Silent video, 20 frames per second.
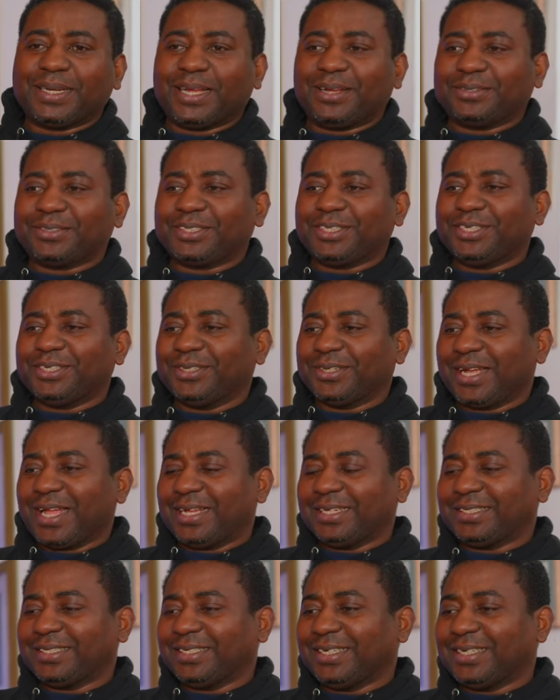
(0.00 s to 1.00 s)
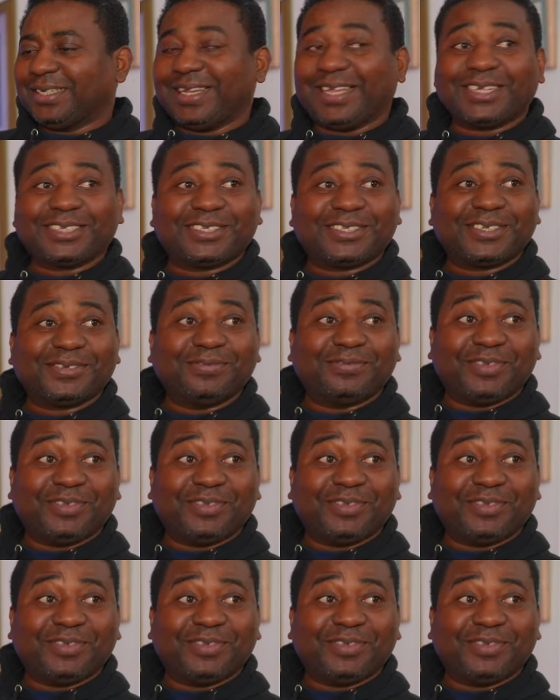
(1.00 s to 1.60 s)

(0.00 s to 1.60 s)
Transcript: and I'll see you guys in the next